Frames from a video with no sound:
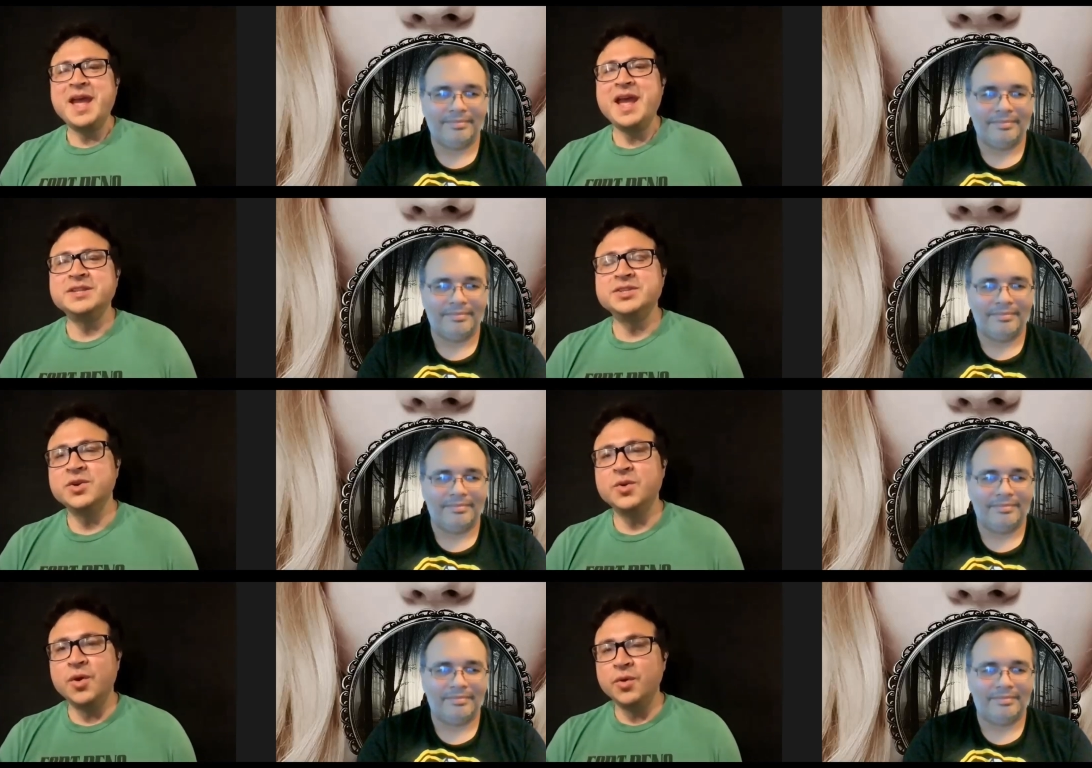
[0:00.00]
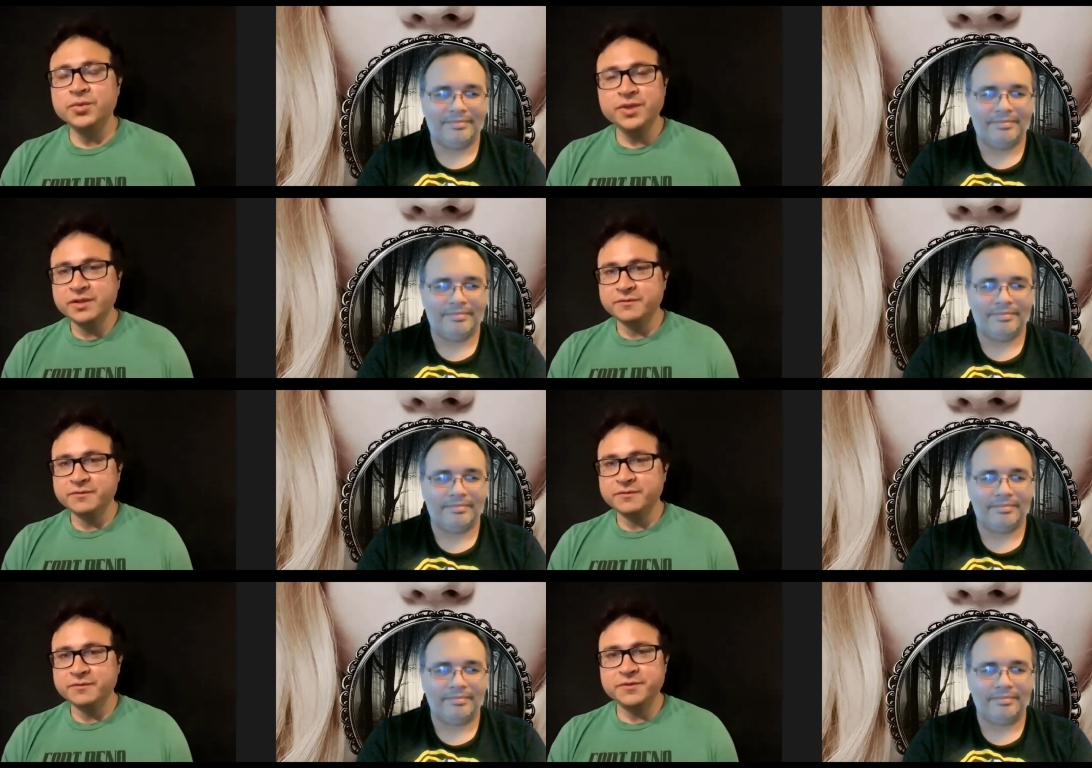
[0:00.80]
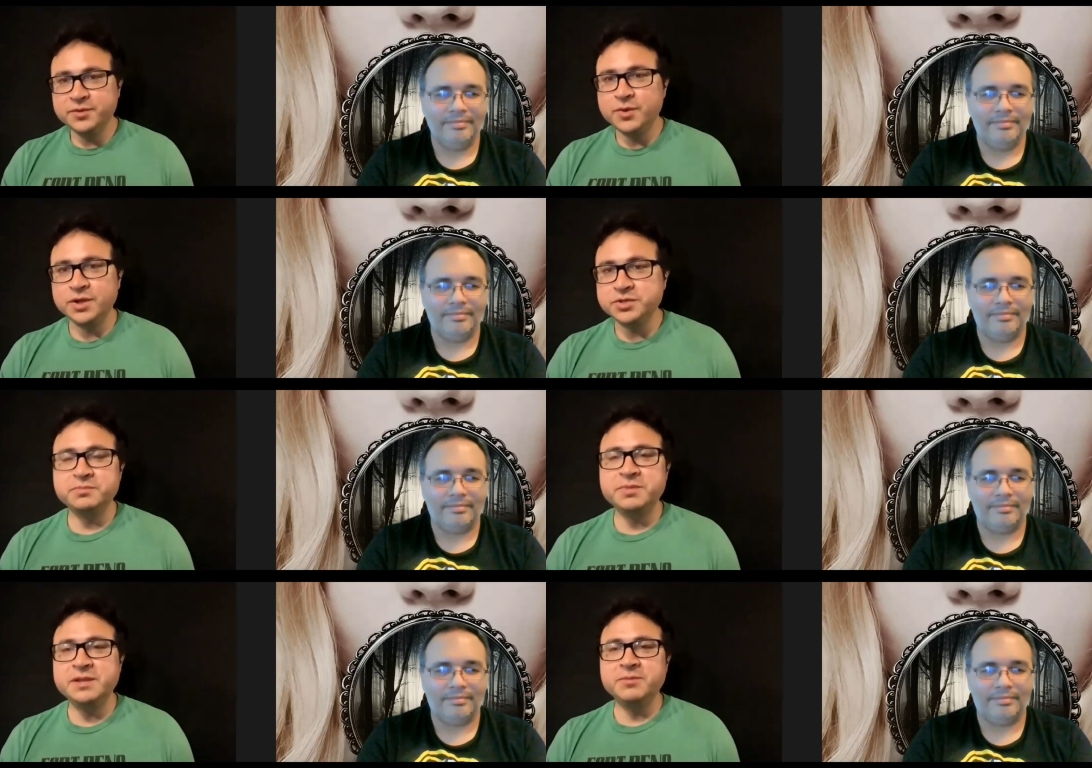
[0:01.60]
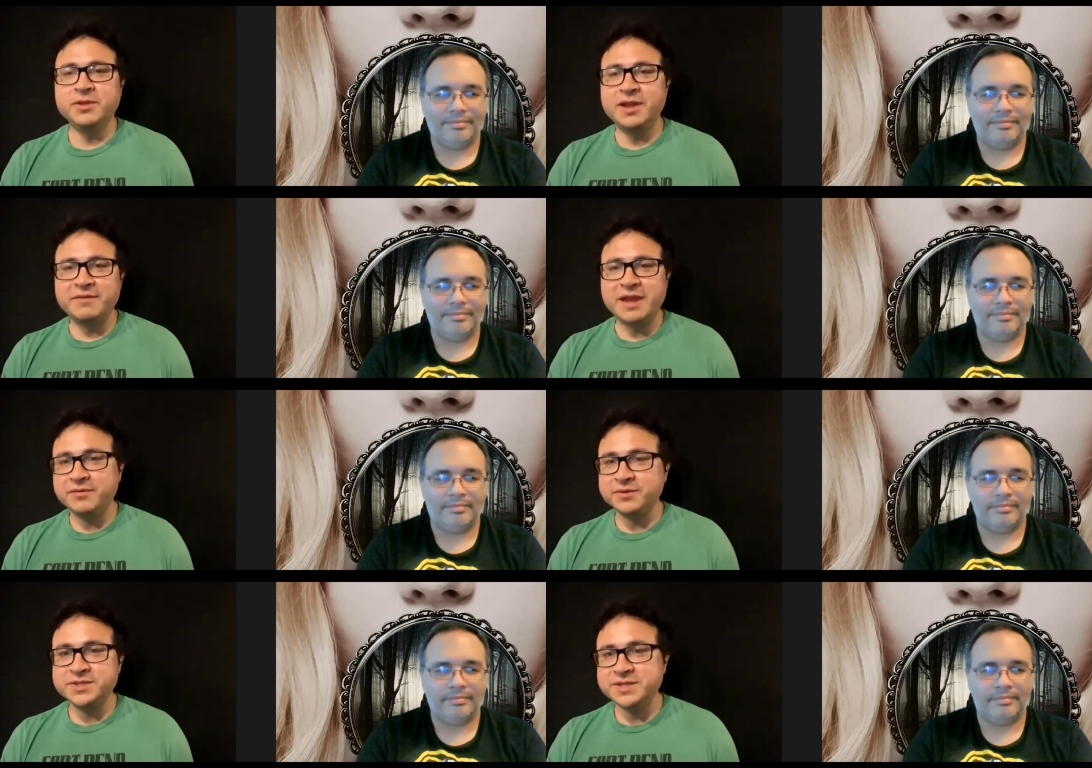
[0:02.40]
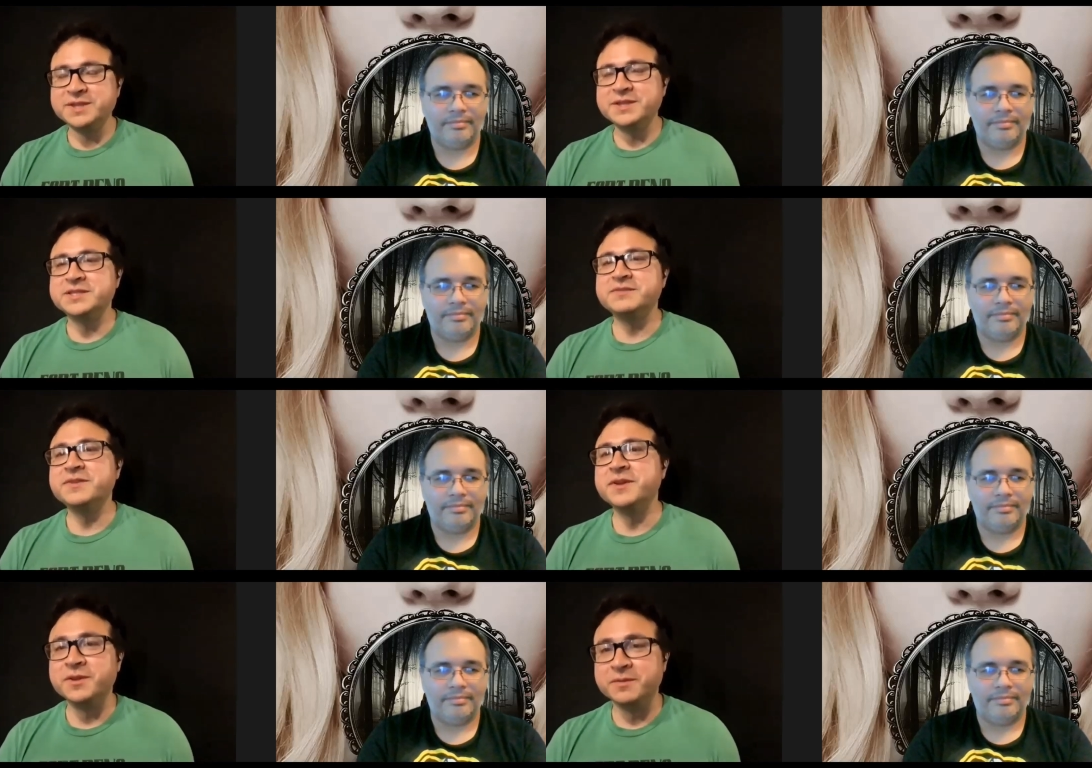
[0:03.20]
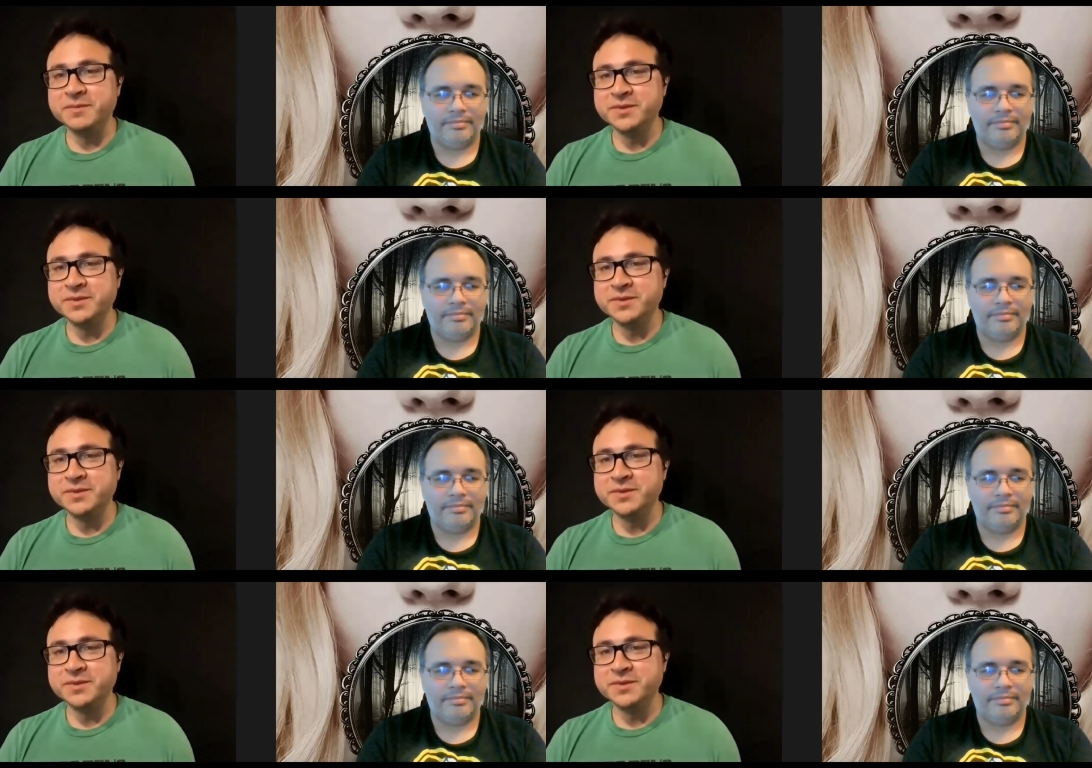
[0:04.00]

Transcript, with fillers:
Speaker 1: And so only a few hundred people have ever seen this film